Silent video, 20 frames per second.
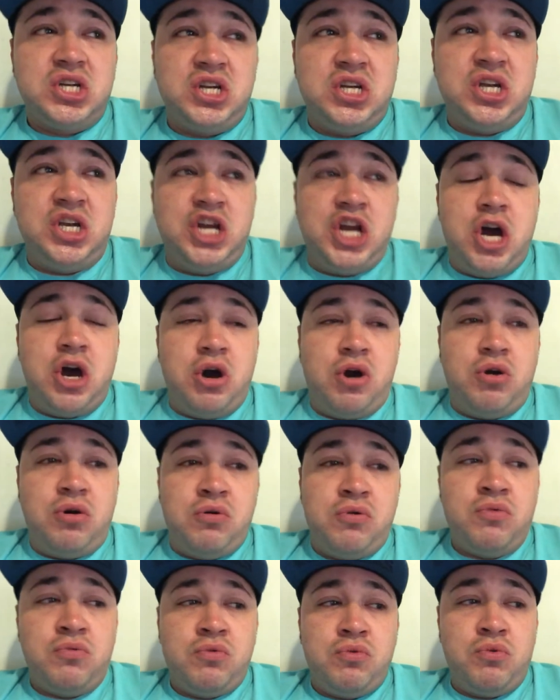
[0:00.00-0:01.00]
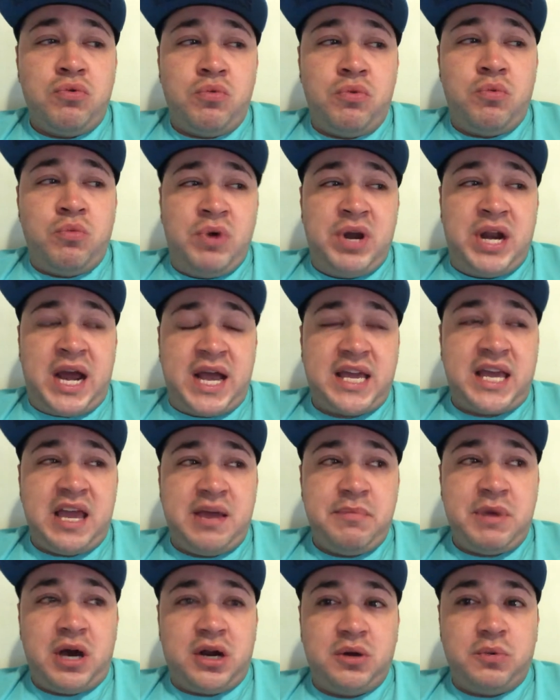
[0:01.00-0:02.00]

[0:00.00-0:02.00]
You know, when I came out,